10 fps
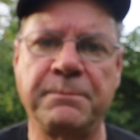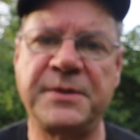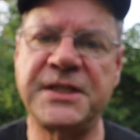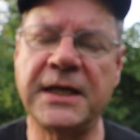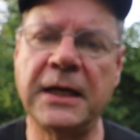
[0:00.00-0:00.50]

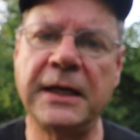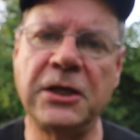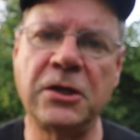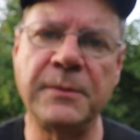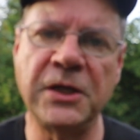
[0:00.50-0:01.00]
particularly
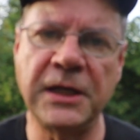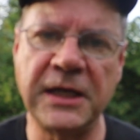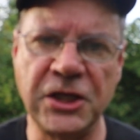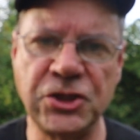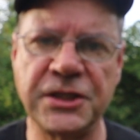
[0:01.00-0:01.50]

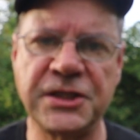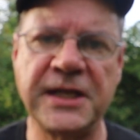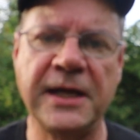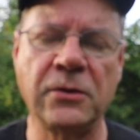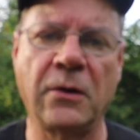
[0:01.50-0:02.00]
communications
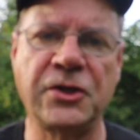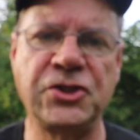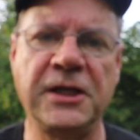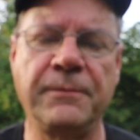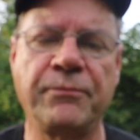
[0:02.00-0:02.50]
technology.